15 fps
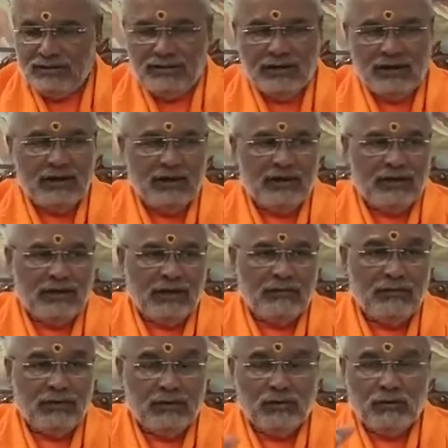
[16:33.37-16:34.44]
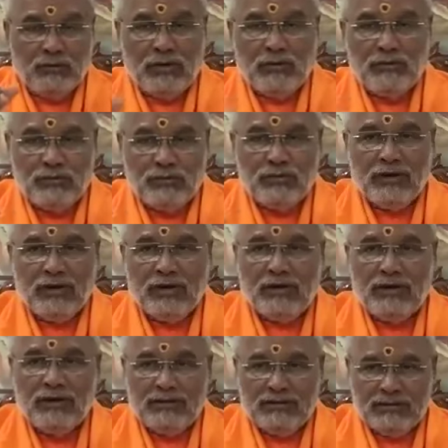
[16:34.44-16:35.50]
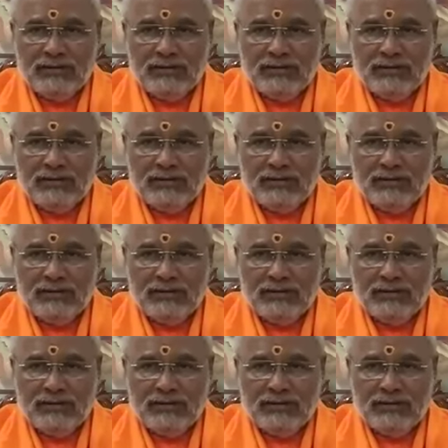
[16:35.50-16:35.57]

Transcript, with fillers: Daily I will do my puja.